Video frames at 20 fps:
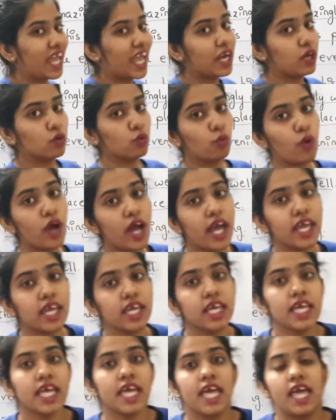and why,
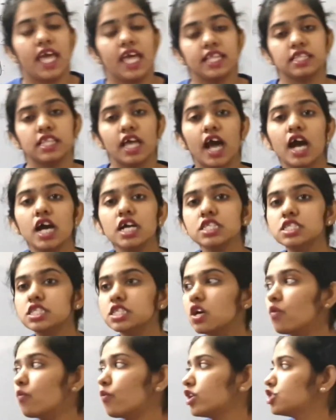and the
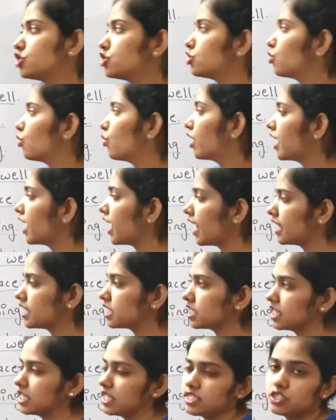answer which you get
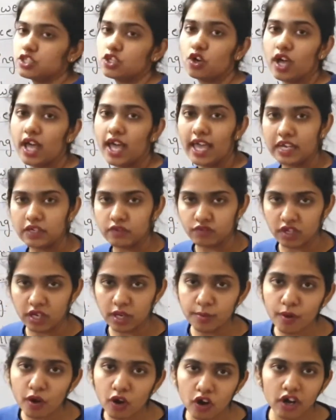is your
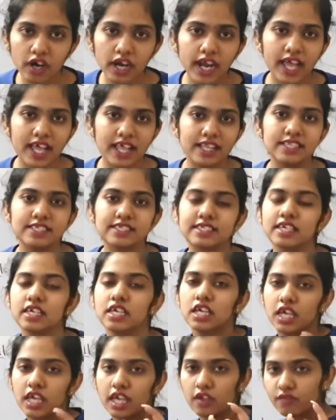adverb, or else
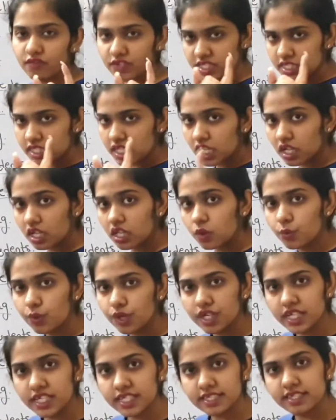if a single
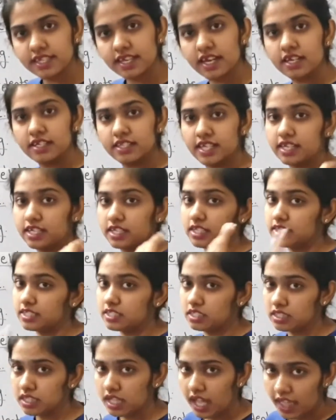word is there, then it is
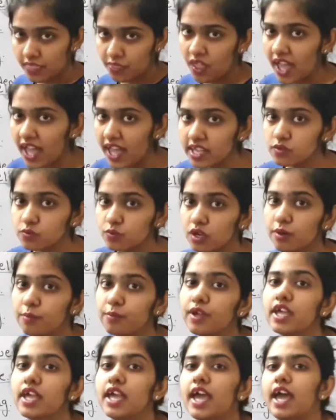the adverb,
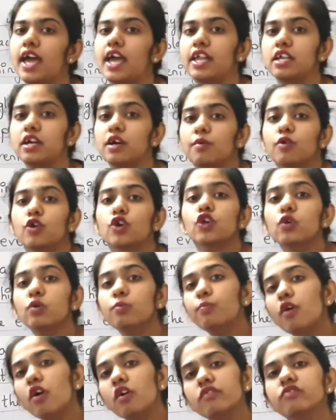and a
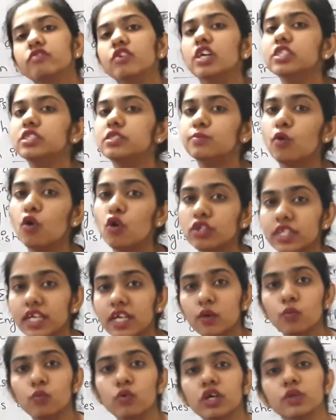group of words, more
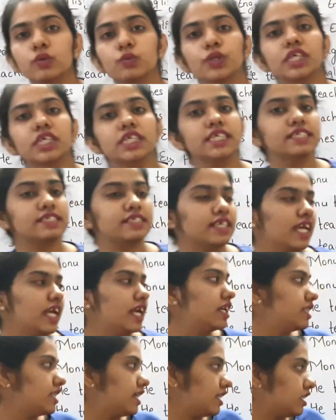than one word is
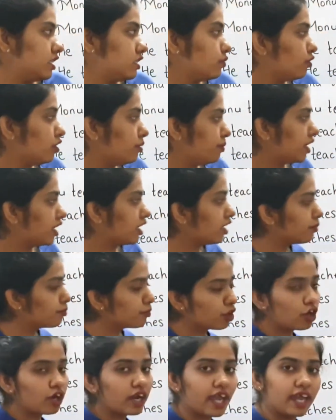there, then it will become
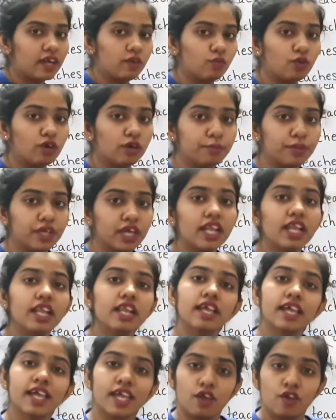your adverbial
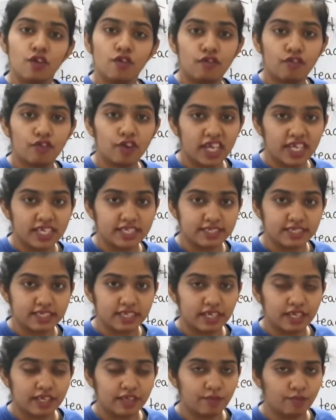phrase.
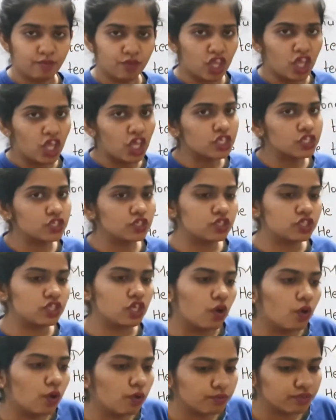So
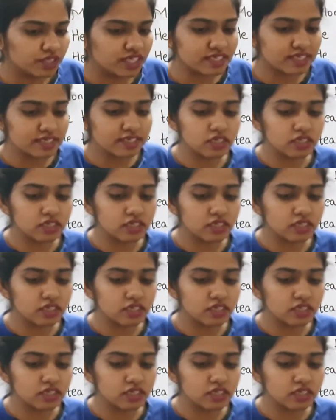this is